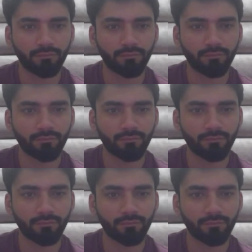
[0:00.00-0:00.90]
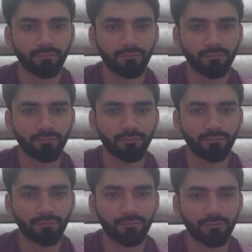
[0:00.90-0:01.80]

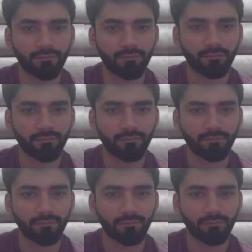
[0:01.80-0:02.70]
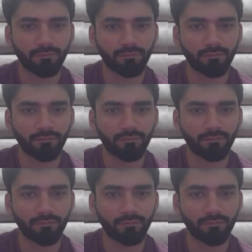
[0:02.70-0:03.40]
(silent)